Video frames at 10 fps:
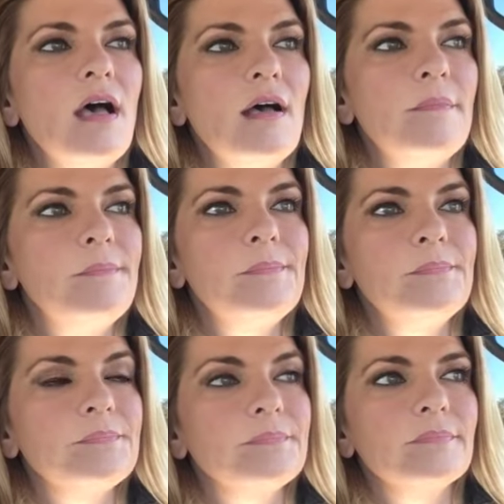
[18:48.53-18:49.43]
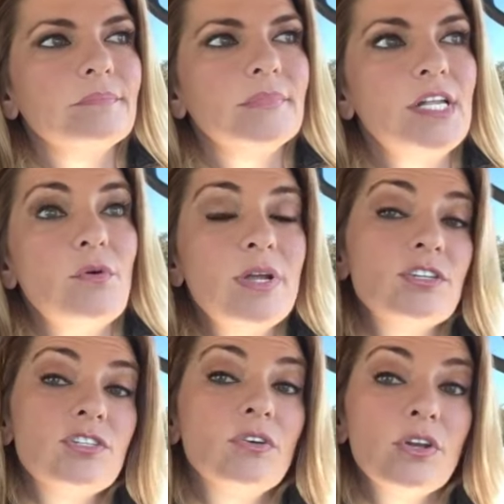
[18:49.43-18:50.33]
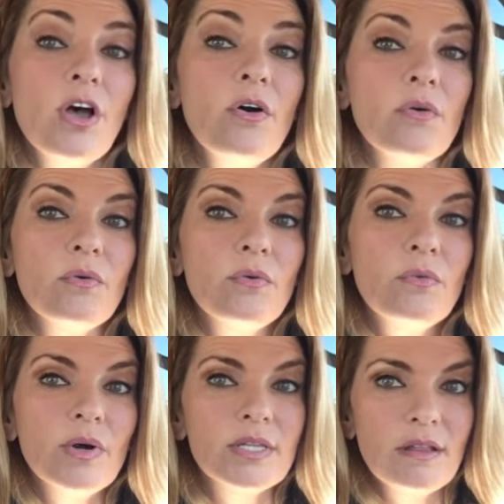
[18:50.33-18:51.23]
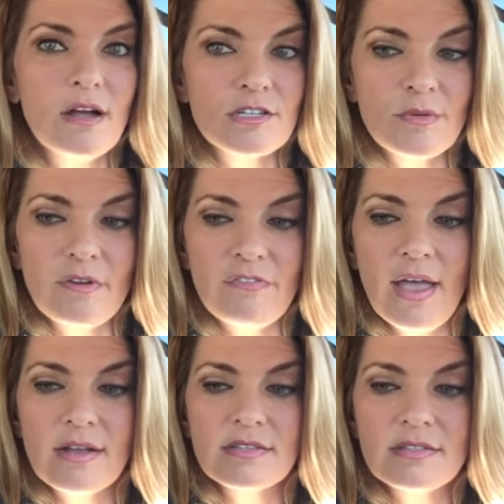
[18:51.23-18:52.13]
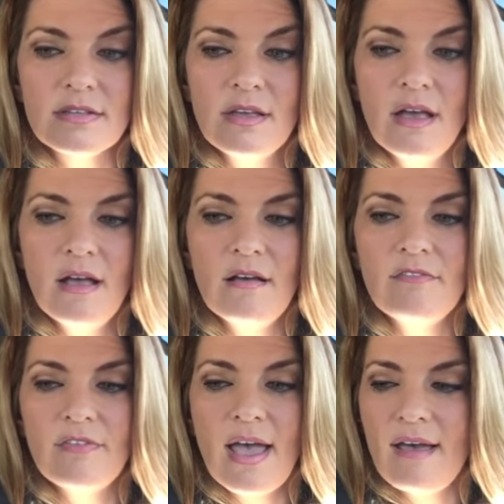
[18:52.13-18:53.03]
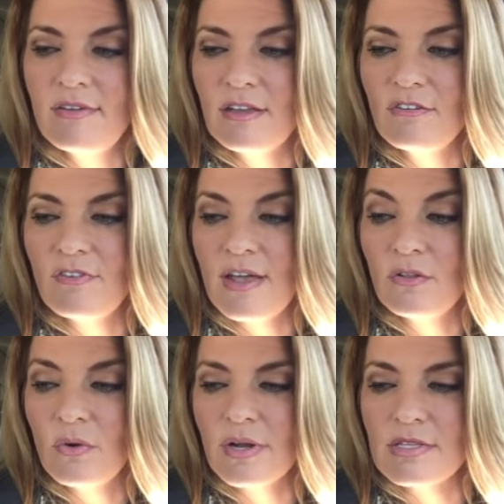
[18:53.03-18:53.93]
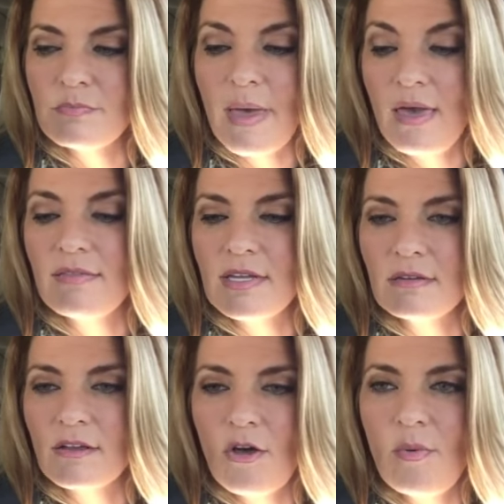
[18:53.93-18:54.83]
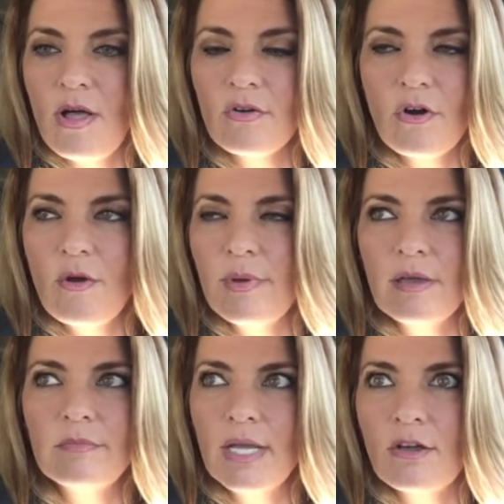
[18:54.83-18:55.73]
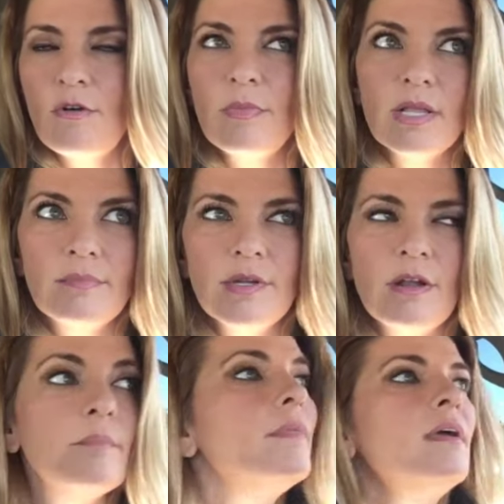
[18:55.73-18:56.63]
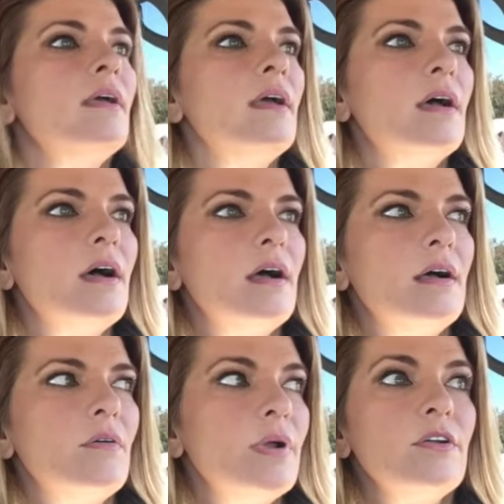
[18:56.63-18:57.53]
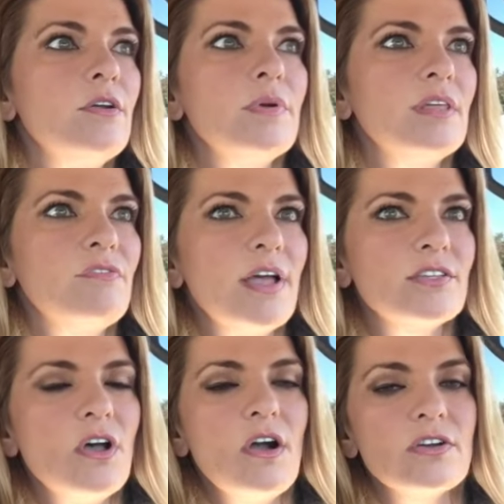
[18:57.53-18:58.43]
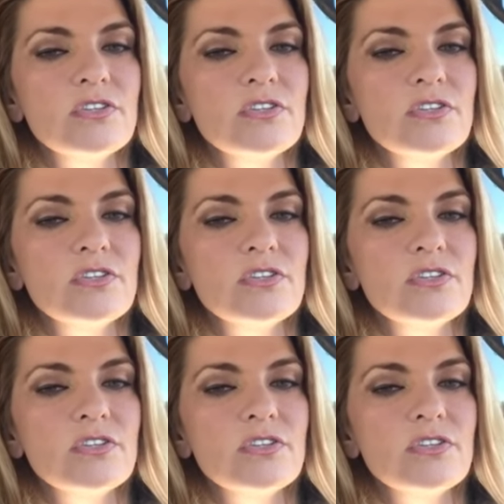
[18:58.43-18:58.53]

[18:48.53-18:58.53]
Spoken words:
You know, we just don't know what the long-term effects of having your vital organs bathed in cobalt, chromium, nickel, molybdenum. We don't know what the effects are.